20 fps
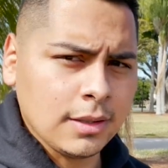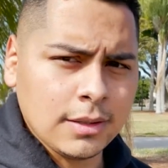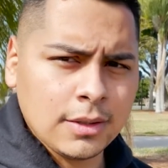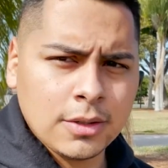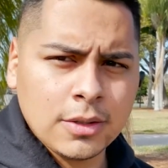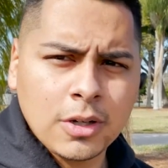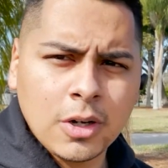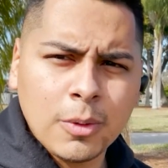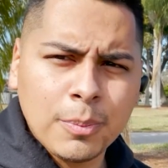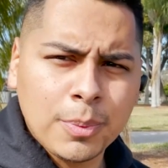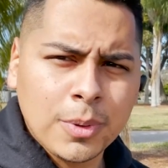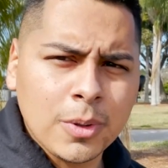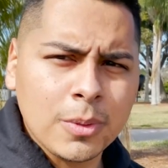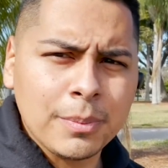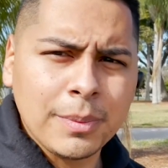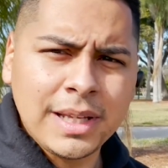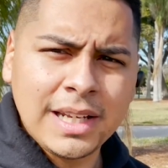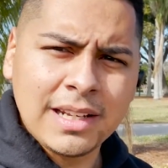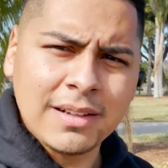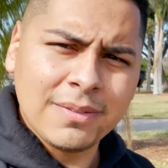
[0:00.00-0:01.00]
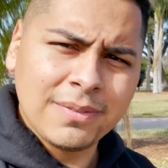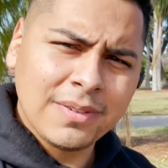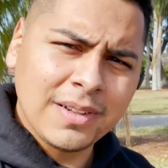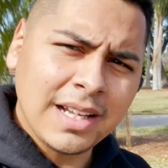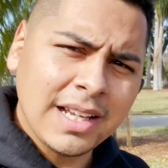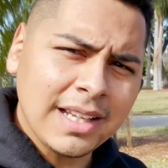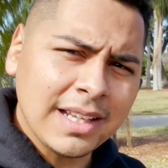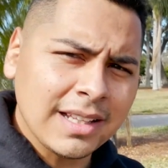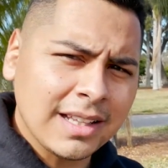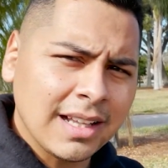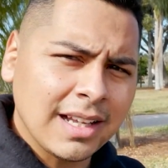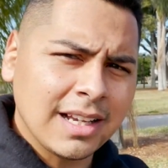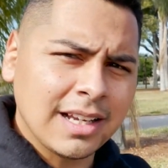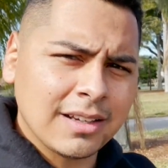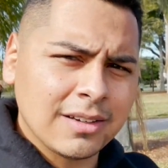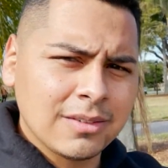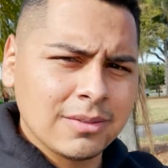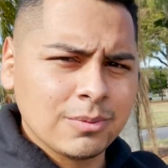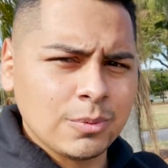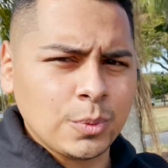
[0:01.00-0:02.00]
GoPro made it fly a lot
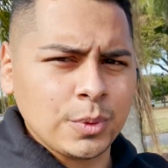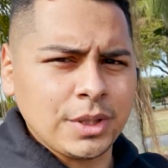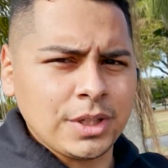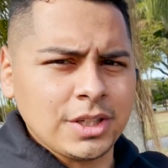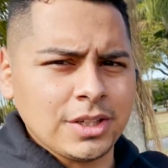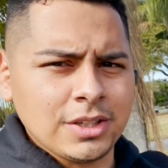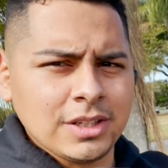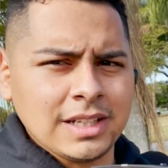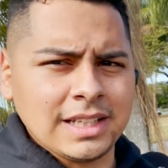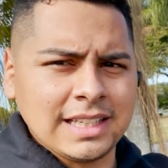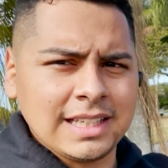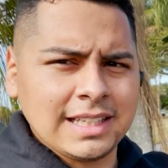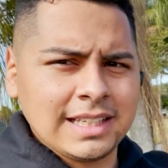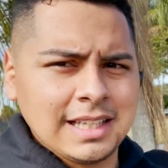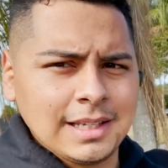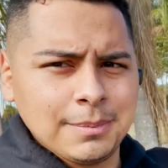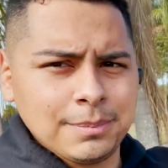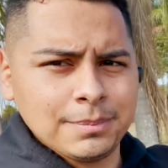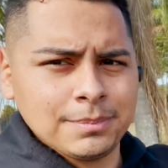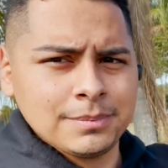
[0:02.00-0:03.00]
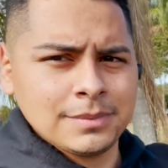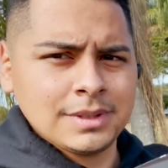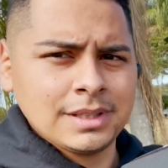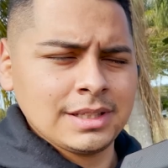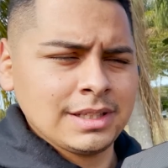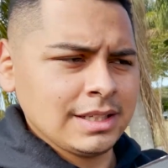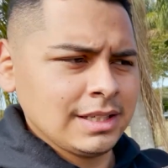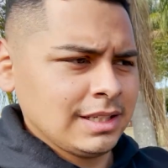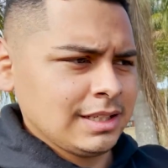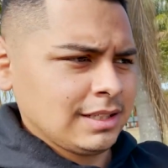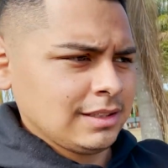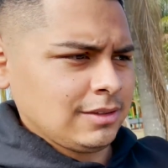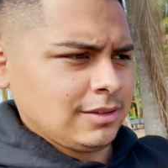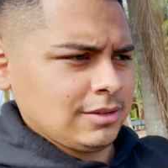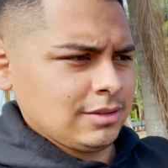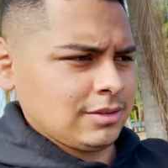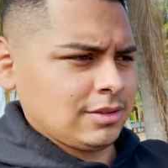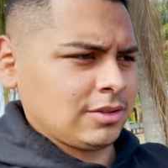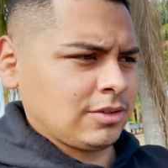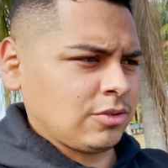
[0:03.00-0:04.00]
weirder. Like it kept
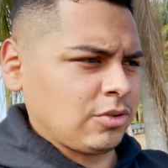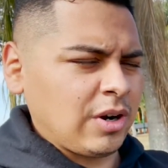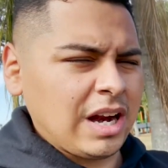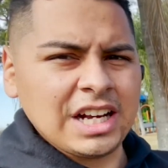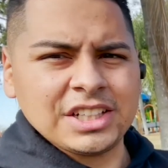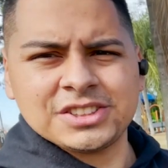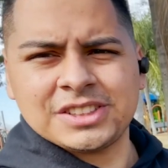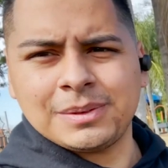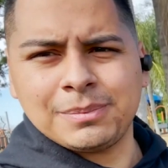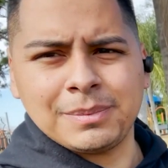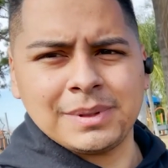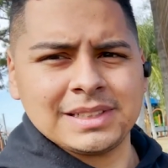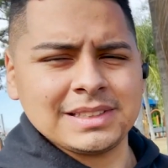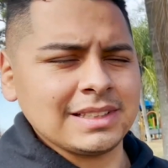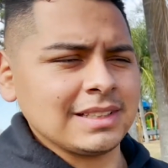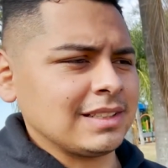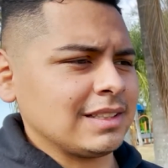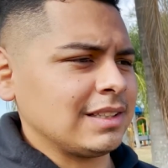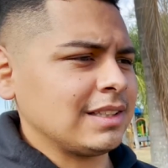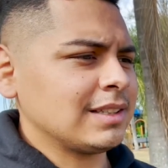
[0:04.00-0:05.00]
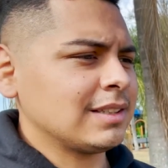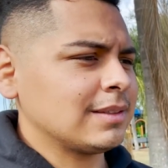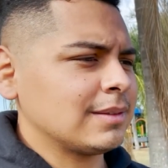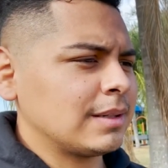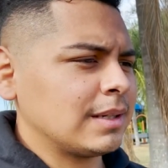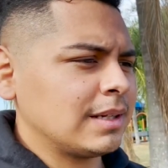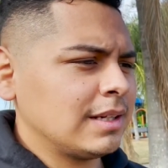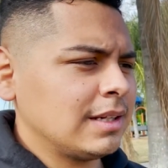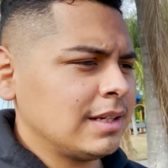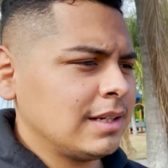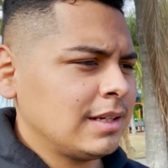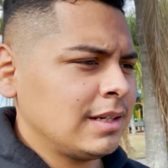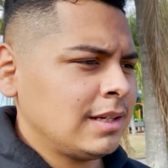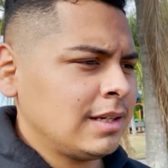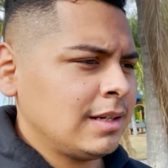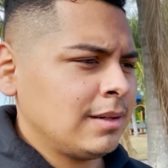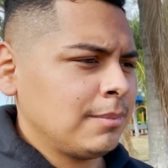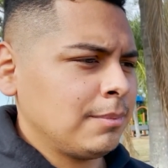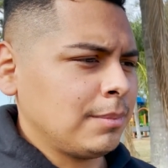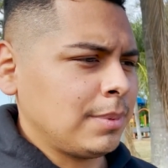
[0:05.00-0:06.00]
crashing basically.
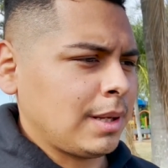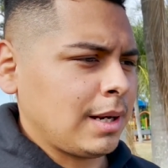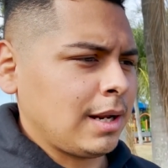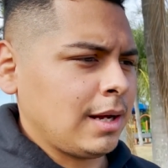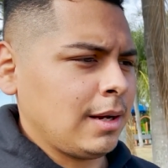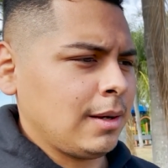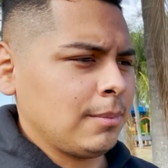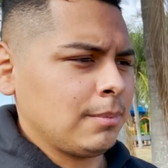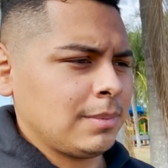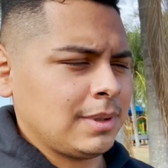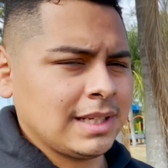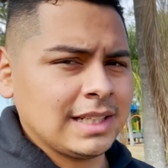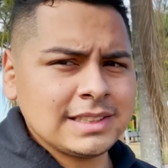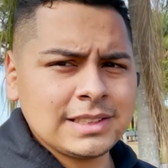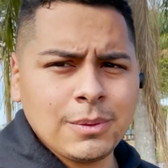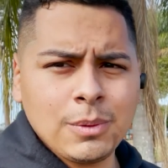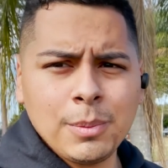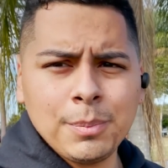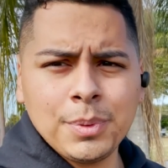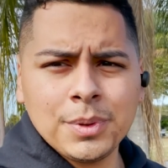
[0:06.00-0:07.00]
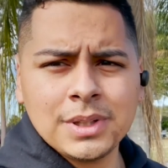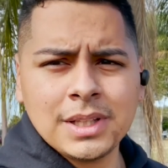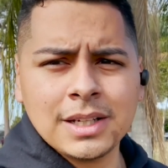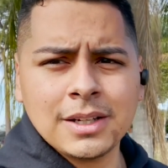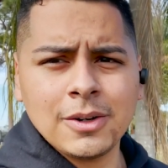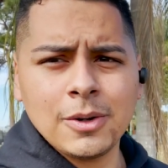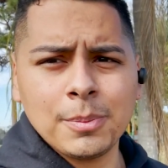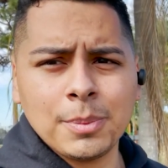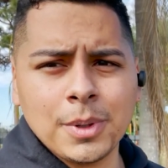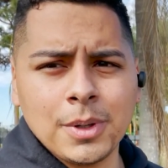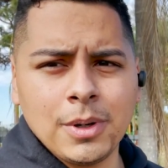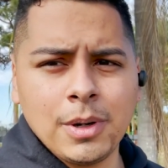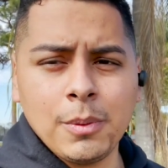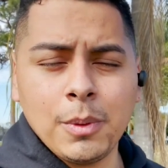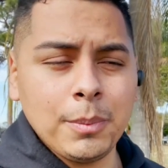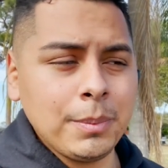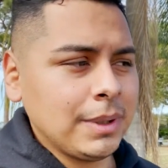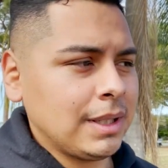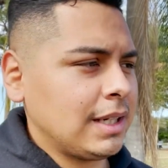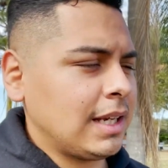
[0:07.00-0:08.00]
But I guess I won't put the GoPro. I won't
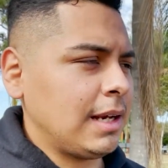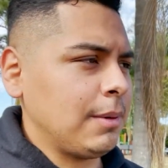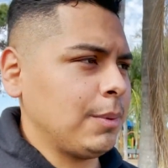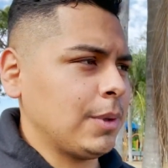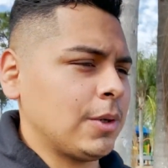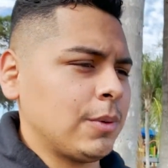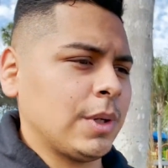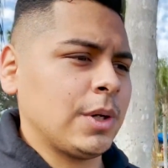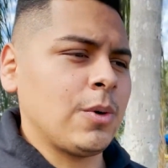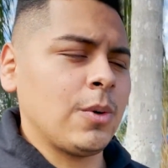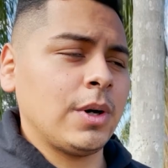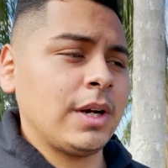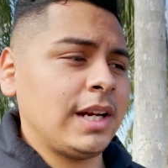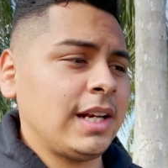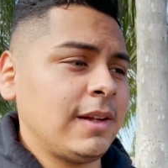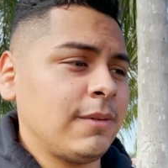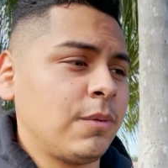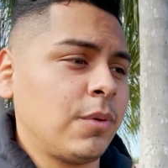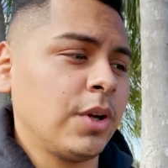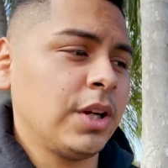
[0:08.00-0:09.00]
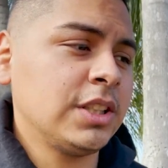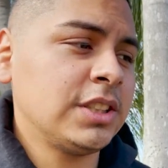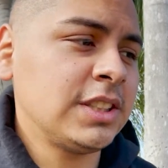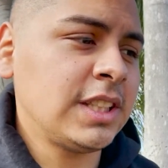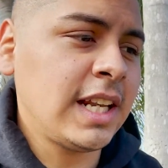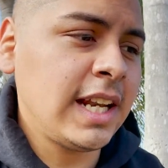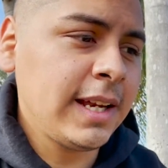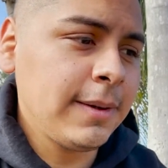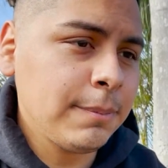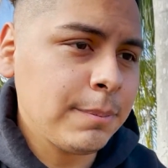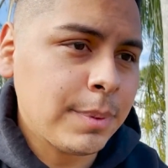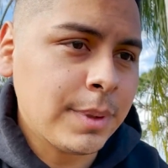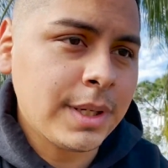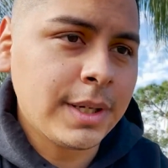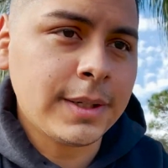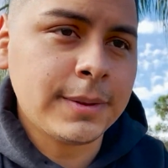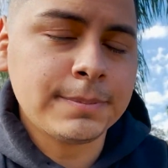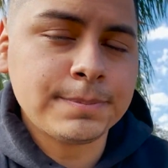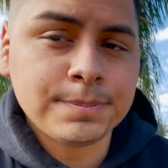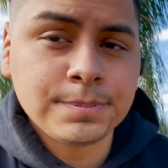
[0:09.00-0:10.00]
be able to record any footage today,
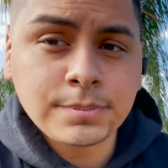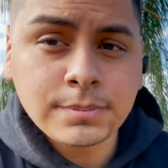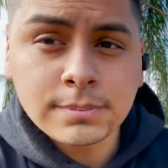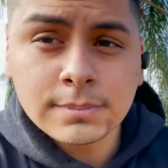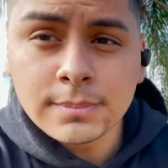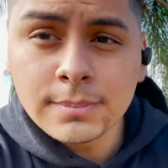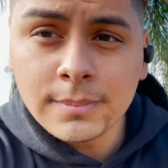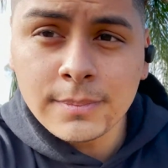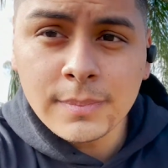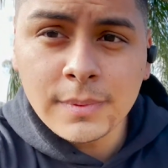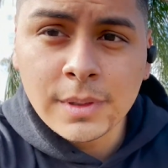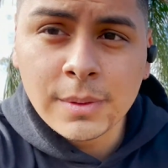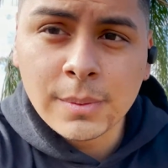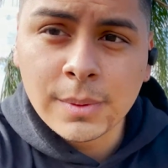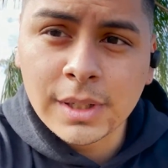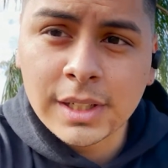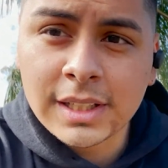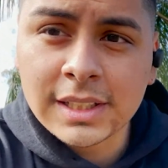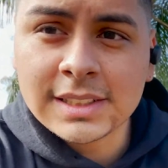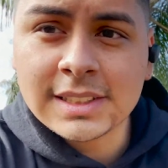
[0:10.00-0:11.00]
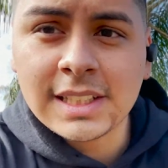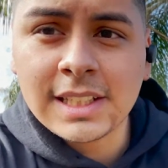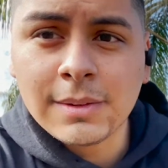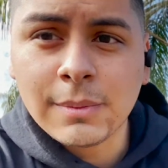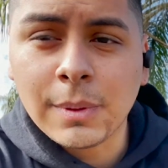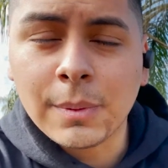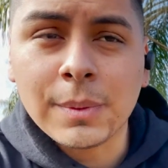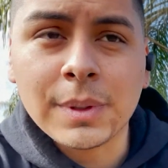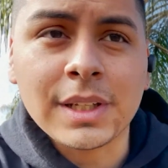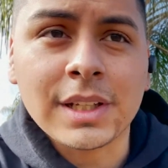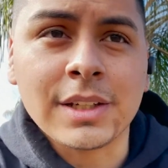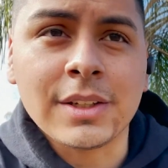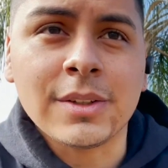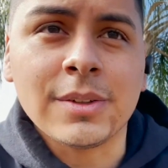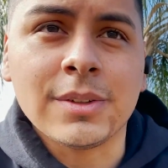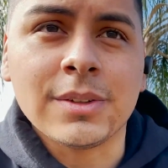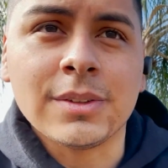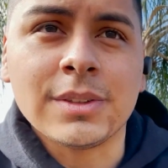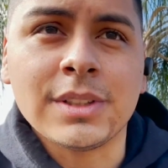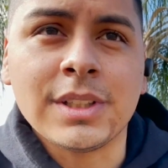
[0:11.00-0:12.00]
but we're gonna see what we could
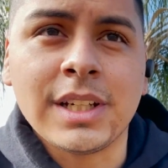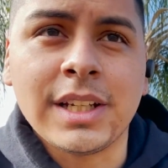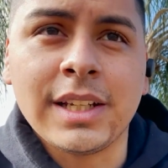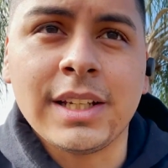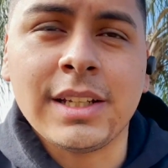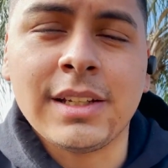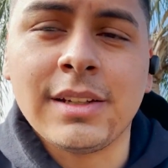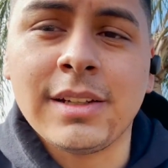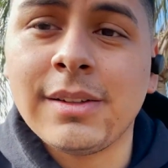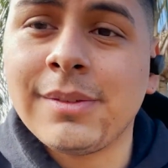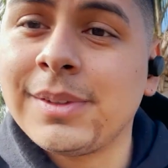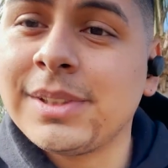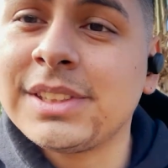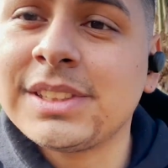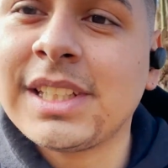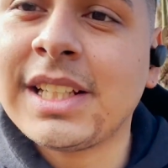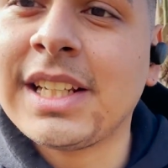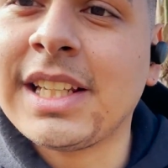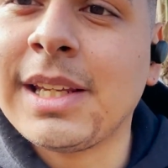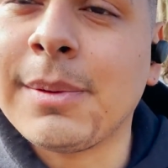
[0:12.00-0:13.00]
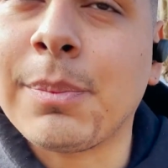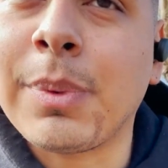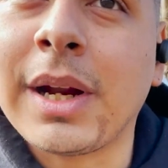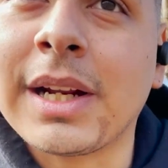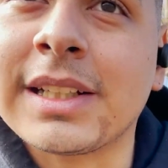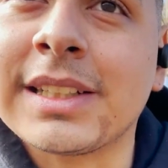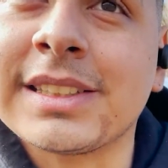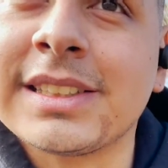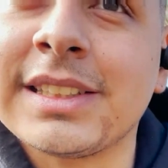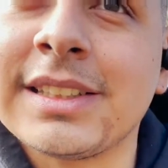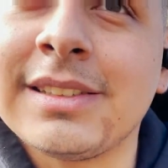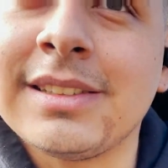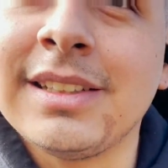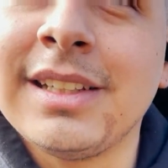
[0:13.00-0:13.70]
do today. We're just gonna keep practicing.